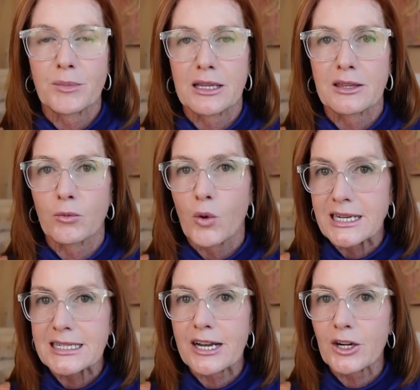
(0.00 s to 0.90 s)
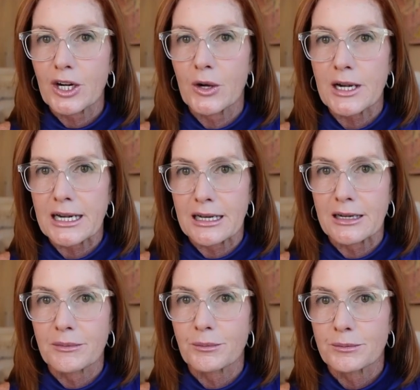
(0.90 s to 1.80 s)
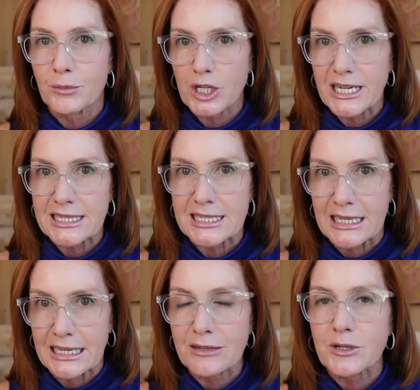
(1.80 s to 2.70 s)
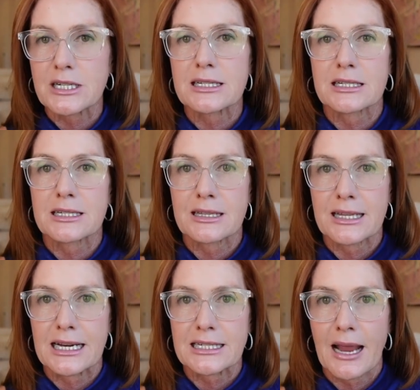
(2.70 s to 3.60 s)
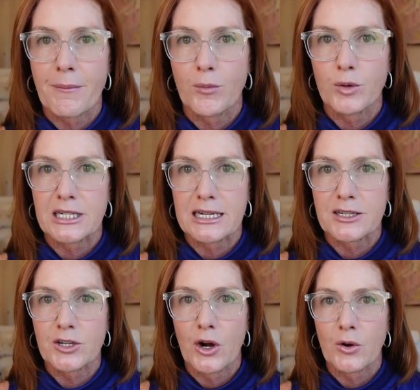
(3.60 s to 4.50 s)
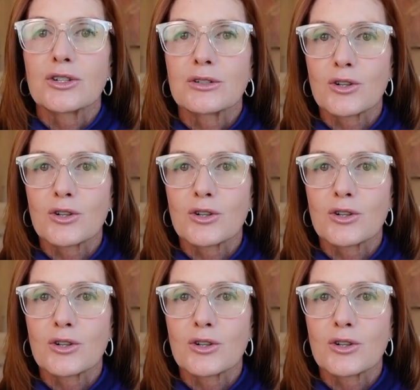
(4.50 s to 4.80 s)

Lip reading: but the ones that are coated in progestin, which is a synthetic type of progesterone,